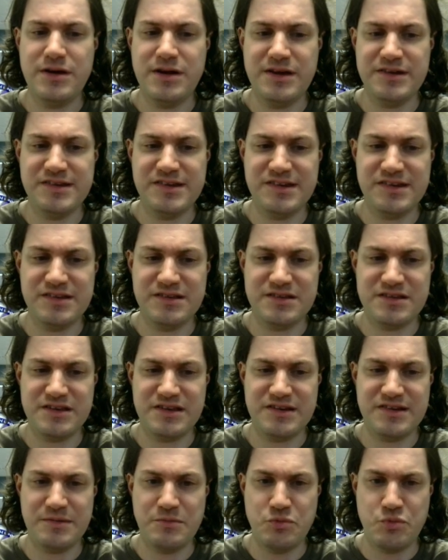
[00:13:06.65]
It's
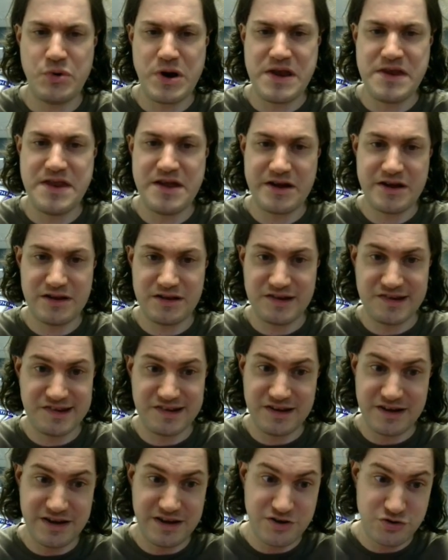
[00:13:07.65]
like some
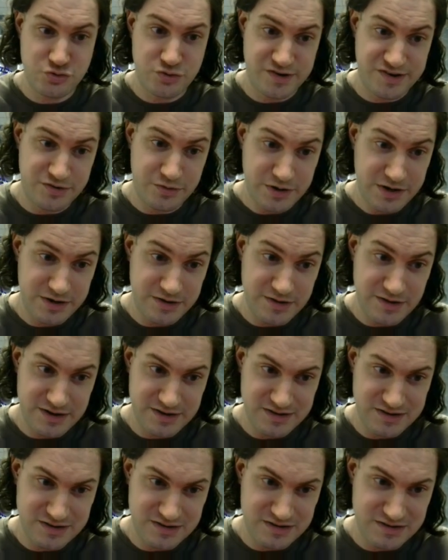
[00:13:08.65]
ridiculously high interest rate that